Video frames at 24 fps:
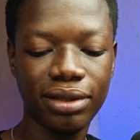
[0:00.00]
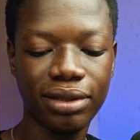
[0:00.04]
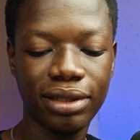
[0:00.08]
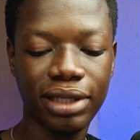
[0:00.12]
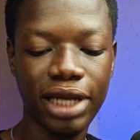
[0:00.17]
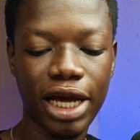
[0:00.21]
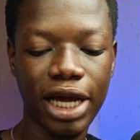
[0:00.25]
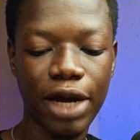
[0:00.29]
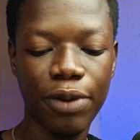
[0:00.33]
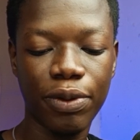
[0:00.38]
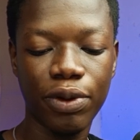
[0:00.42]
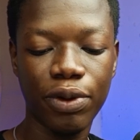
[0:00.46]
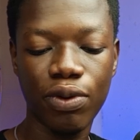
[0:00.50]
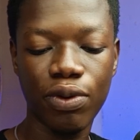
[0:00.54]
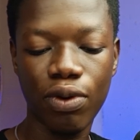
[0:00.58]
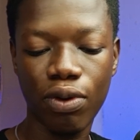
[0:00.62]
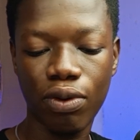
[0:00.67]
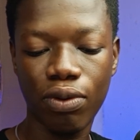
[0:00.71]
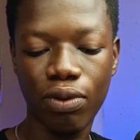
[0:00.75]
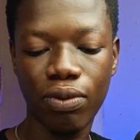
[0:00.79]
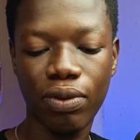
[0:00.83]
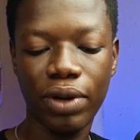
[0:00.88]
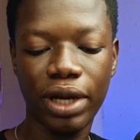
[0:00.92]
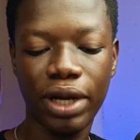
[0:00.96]
There we
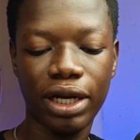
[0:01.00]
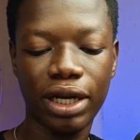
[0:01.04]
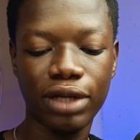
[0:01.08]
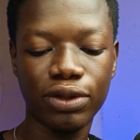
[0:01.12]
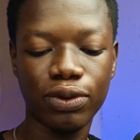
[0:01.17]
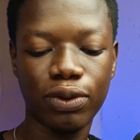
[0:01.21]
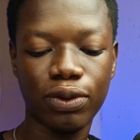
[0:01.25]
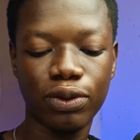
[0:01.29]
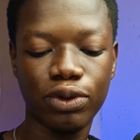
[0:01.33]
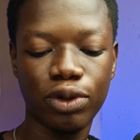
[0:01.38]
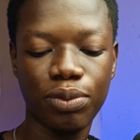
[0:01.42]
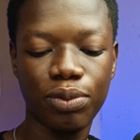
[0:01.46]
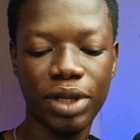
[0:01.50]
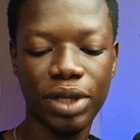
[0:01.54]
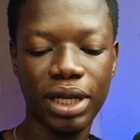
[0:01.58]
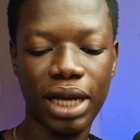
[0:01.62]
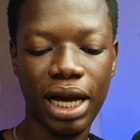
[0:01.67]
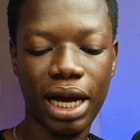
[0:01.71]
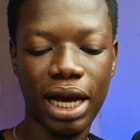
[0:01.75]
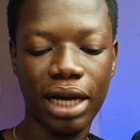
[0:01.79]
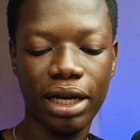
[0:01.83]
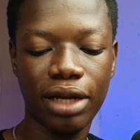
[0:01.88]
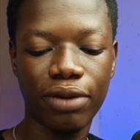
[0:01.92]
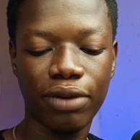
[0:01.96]
go. It has also been
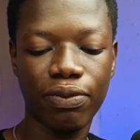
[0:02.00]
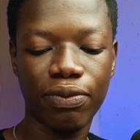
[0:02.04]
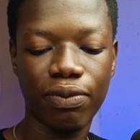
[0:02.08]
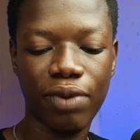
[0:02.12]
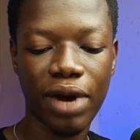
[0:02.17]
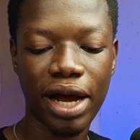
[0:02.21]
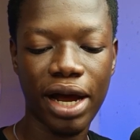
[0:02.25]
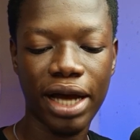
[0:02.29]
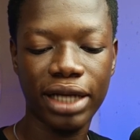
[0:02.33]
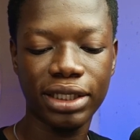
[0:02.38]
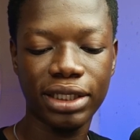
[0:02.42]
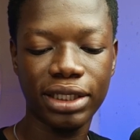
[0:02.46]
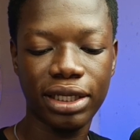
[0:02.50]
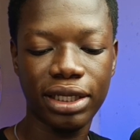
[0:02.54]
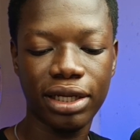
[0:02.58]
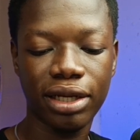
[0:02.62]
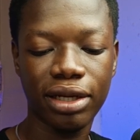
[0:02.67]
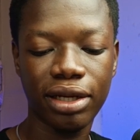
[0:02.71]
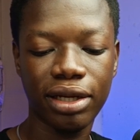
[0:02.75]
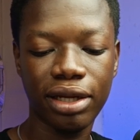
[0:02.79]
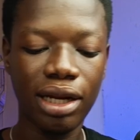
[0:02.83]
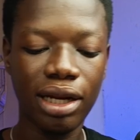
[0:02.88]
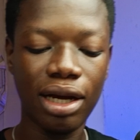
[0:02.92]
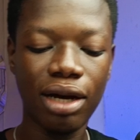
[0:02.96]
added right
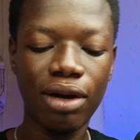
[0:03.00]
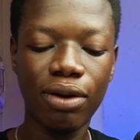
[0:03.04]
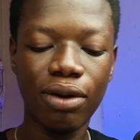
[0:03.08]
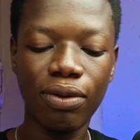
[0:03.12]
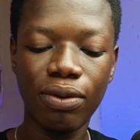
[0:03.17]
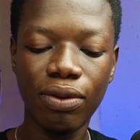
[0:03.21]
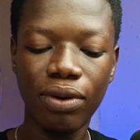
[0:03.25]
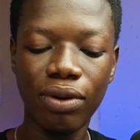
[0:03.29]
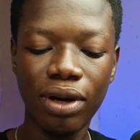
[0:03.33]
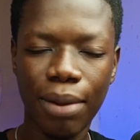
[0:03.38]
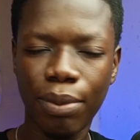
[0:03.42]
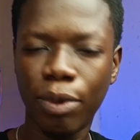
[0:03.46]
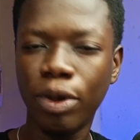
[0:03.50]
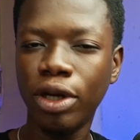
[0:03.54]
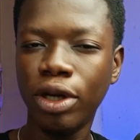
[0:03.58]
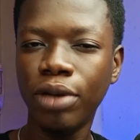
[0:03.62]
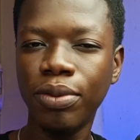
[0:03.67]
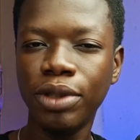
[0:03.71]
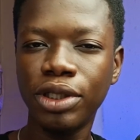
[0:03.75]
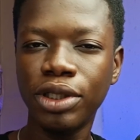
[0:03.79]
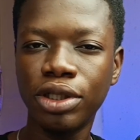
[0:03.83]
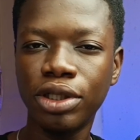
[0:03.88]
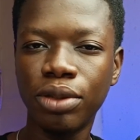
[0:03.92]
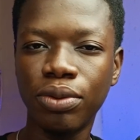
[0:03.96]
here. Now I'm going to
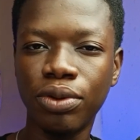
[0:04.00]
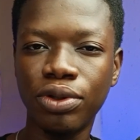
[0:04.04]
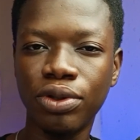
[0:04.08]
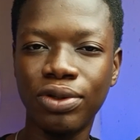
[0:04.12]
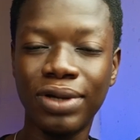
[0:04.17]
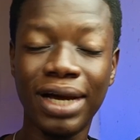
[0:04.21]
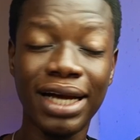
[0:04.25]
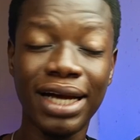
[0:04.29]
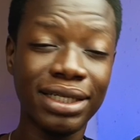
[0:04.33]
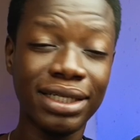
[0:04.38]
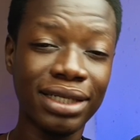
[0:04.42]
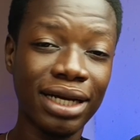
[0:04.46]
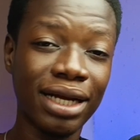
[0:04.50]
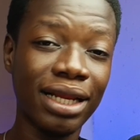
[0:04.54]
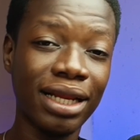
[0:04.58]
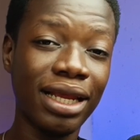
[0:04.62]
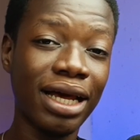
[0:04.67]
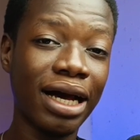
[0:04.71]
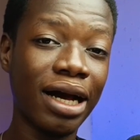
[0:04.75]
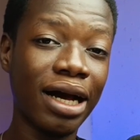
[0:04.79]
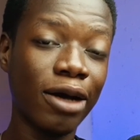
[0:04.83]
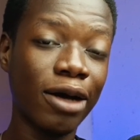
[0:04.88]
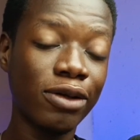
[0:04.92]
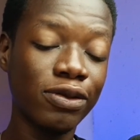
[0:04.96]
be showing you exactly
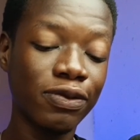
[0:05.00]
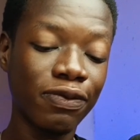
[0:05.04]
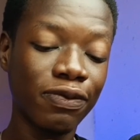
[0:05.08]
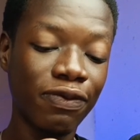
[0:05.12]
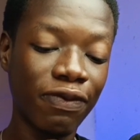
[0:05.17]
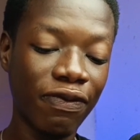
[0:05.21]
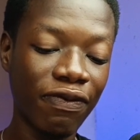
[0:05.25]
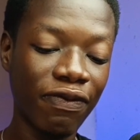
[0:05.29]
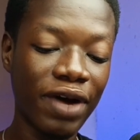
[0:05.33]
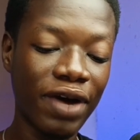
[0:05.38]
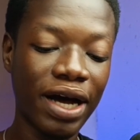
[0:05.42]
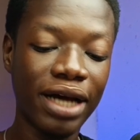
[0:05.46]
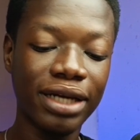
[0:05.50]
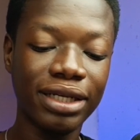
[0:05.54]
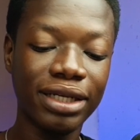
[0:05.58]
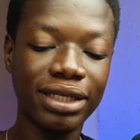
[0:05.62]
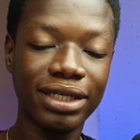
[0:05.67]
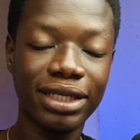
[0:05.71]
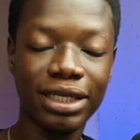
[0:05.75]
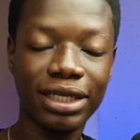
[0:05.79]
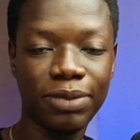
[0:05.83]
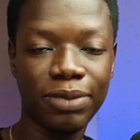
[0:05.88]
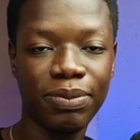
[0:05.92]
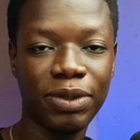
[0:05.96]
how to fund
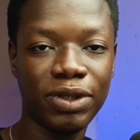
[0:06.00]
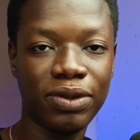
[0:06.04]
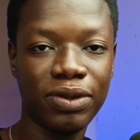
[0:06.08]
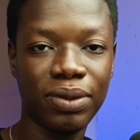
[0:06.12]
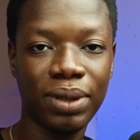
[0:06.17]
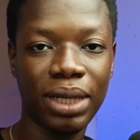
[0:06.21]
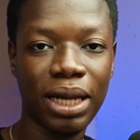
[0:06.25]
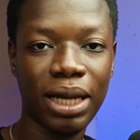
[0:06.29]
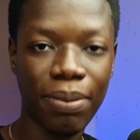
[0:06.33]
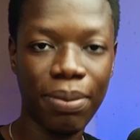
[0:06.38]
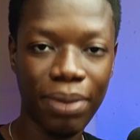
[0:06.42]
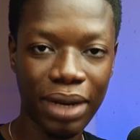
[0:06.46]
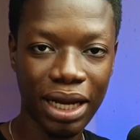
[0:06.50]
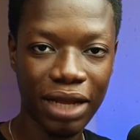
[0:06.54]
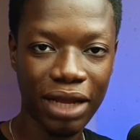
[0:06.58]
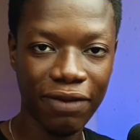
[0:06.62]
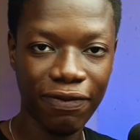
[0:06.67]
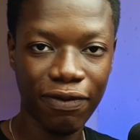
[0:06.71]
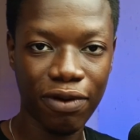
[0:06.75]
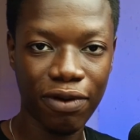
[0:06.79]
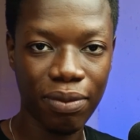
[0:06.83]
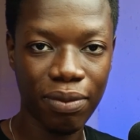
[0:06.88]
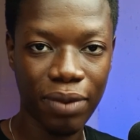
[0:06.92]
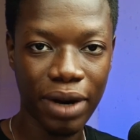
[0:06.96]
this particular
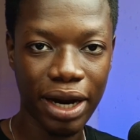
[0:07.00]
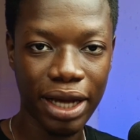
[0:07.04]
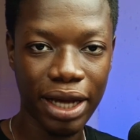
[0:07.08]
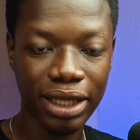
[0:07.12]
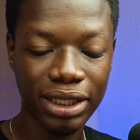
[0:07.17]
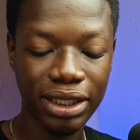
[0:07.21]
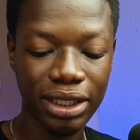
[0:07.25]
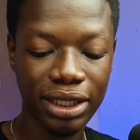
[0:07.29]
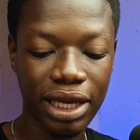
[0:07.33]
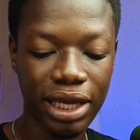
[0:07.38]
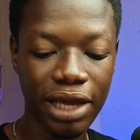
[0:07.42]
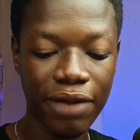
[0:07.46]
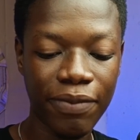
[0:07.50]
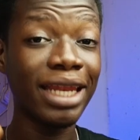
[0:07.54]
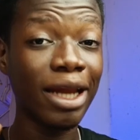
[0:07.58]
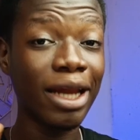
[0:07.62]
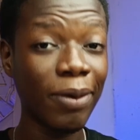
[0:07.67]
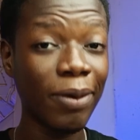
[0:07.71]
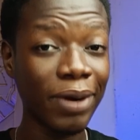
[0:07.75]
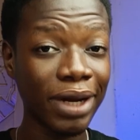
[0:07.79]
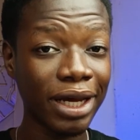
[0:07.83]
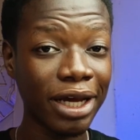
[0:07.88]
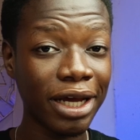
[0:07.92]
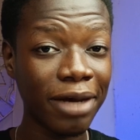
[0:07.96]
platform right here.
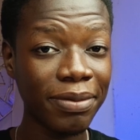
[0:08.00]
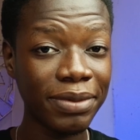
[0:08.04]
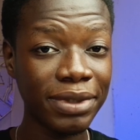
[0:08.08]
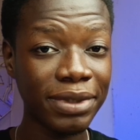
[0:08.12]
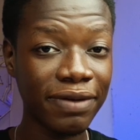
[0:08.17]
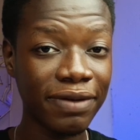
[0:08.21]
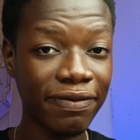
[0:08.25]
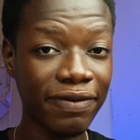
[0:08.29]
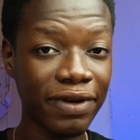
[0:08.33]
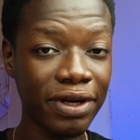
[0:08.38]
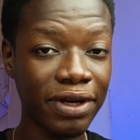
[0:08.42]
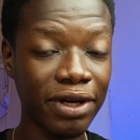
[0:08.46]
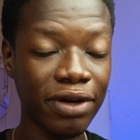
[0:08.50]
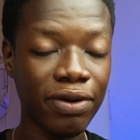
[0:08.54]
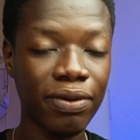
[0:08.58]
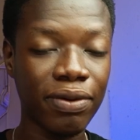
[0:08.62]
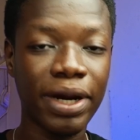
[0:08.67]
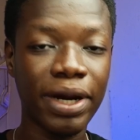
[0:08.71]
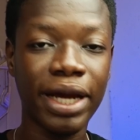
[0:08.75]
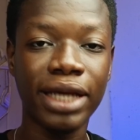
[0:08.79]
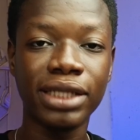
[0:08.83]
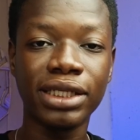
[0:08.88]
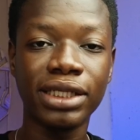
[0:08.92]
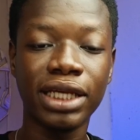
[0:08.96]
Now when it comes to the funding,
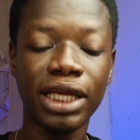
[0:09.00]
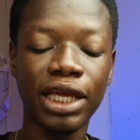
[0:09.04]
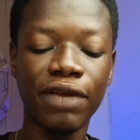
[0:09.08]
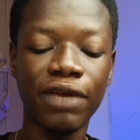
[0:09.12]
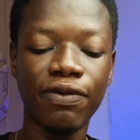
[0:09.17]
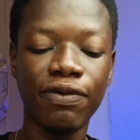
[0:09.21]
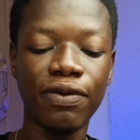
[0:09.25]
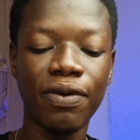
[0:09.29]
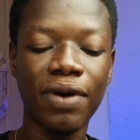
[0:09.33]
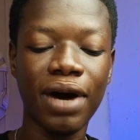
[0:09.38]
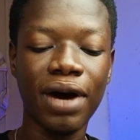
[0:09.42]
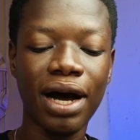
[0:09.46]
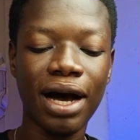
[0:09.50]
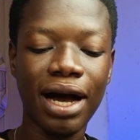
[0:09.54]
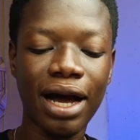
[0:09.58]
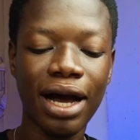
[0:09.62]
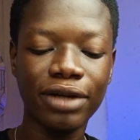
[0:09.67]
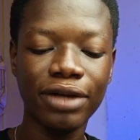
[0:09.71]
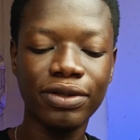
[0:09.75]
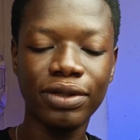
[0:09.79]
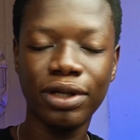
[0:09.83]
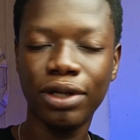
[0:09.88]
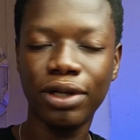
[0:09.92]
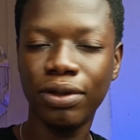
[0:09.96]
right, if you are
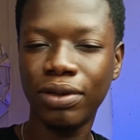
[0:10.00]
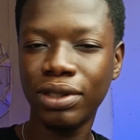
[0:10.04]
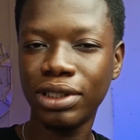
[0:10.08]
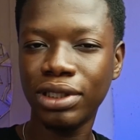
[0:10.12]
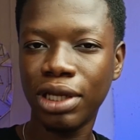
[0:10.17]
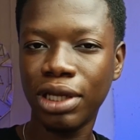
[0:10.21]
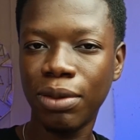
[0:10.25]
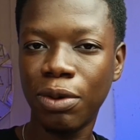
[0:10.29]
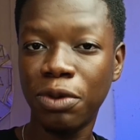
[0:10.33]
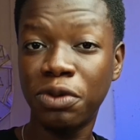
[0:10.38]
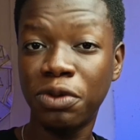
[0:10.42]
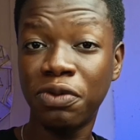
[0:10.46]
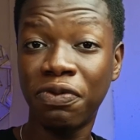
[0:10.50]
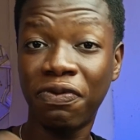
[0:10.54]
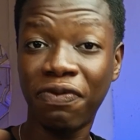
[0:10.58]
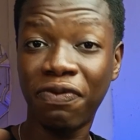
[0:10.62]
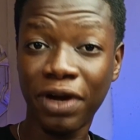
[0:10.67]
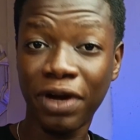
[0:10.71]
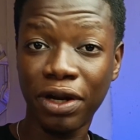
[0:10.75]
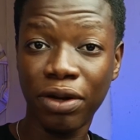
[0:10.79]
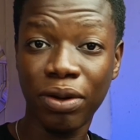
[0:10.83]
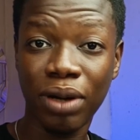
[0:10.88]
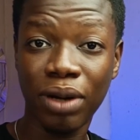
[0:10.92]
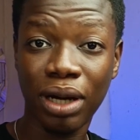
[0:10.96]
actually not able to
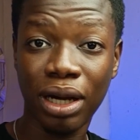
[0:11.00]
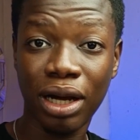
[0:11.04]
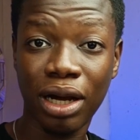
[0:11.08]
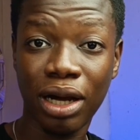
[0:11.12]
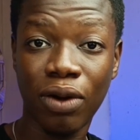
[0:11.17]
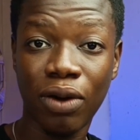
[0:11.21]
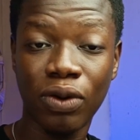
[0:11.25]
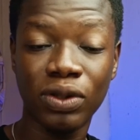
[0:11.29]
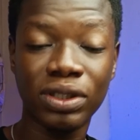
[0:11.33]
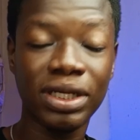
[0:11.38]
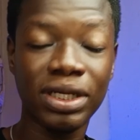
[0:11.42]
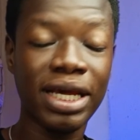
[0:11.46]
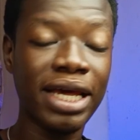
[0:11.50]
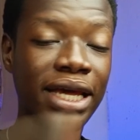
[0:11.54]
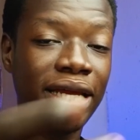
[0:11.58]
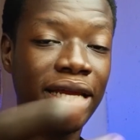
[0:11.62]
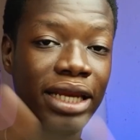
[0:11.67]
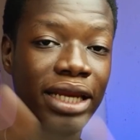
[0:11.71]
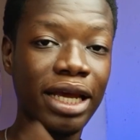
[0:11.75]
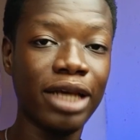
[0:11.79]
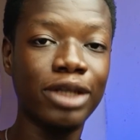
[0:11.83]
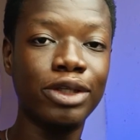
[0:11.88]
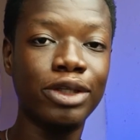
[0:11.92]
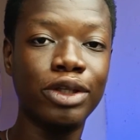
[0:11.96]
fund your account,
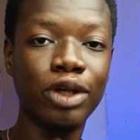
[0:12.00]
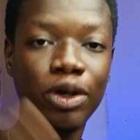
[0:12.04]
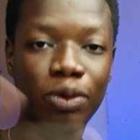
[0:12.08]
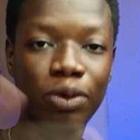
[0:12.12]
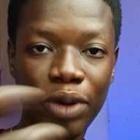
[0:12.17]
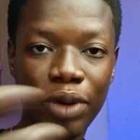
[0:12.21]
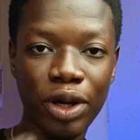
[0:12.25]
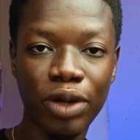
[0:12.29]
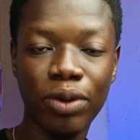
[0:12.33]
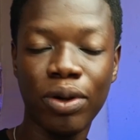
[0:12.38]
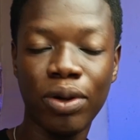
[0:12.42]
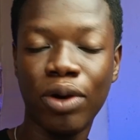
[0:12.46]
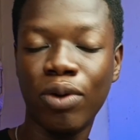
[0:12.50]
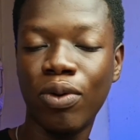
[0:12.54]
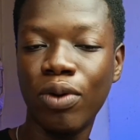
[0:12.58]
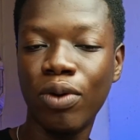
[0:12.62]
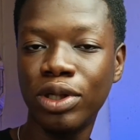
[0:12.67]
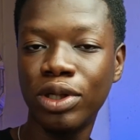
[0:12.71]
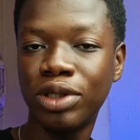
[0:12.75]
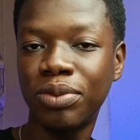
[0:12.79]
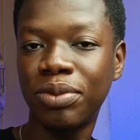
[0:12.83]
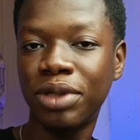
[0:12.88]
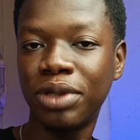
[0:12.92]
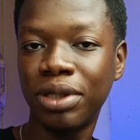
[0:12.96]
there is no way you are
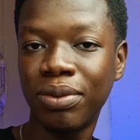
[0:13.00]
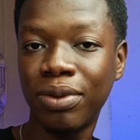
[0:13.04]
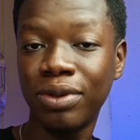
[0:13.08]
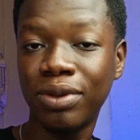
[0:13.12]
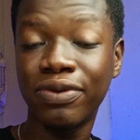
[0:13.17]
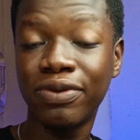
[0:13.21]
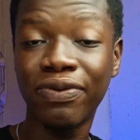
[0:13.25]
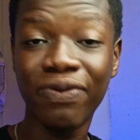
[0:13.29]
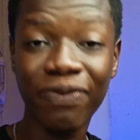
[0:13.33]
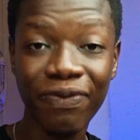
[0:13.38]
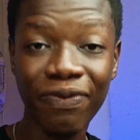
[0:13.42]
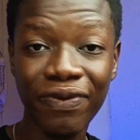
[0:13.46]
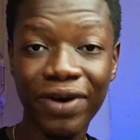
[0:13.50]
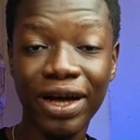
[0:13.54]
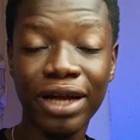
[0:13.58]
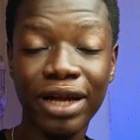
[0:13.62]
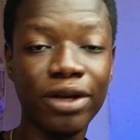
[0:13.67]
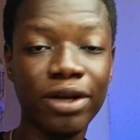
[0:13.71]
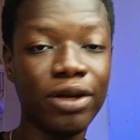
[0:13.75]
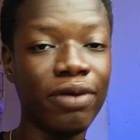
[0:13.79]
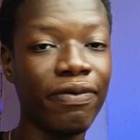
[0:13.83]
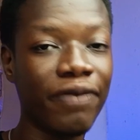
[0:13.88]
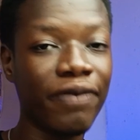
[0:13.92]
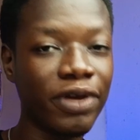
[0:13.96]
going to be able to
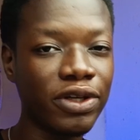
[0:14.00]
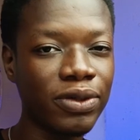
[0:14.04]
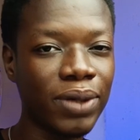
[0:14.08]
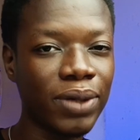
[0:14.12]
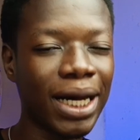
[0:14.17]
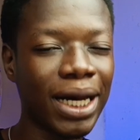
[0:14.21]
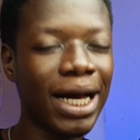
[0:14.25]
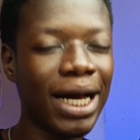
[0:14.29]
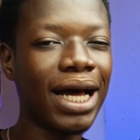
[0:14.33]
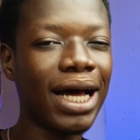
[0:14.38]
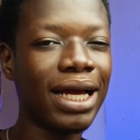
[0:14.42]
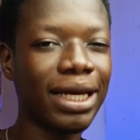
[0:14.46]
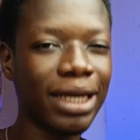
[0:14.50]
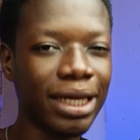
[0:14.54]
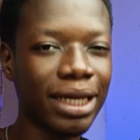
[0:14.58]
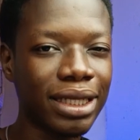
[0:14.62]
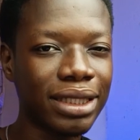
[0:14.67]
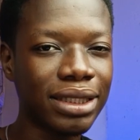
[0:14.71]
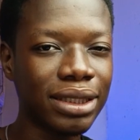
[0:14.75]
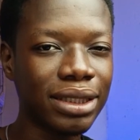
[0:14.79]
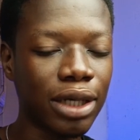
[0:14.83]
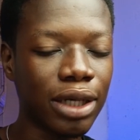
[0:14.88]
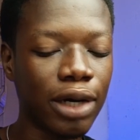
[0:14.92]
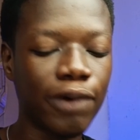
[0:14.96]
fund your virtual card
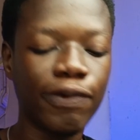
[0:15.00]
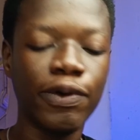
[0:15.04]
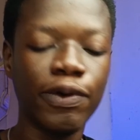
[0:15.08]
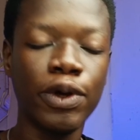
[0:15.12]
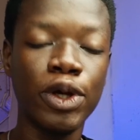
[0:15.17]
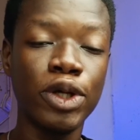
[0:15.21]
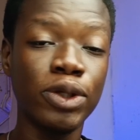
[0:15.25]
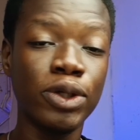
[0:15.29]
itself.